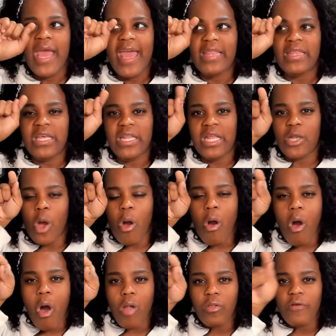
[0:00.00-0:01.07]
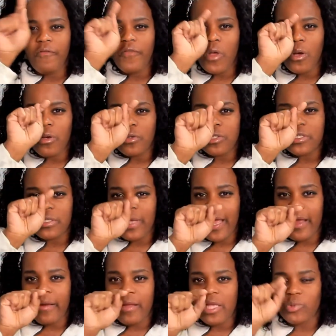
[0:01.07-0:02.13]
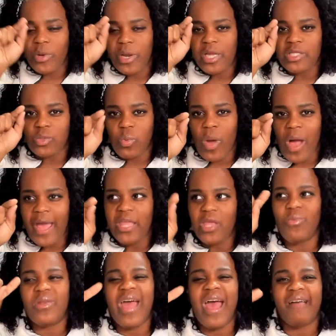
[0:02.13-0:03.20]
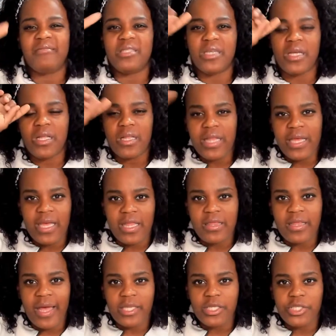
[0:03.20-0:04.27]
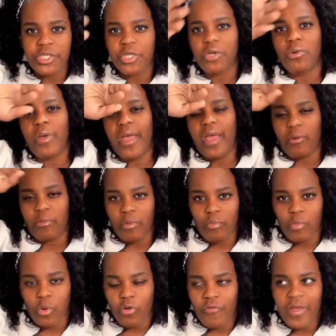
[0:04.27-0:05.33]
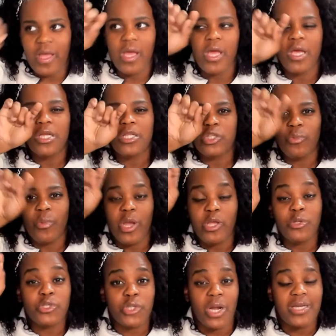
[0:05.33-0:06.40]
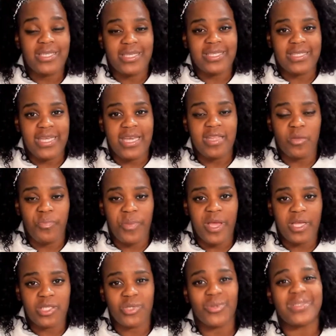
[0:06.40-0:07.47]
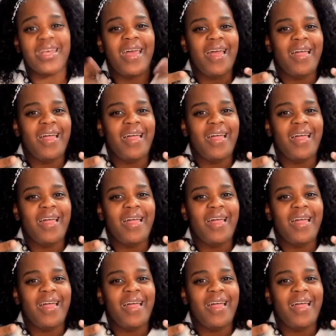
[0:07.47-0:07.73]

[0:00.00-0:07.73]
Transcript: And then in all of those areas where it's white, you would have to click in that too and remove it to where you start to see the pixels.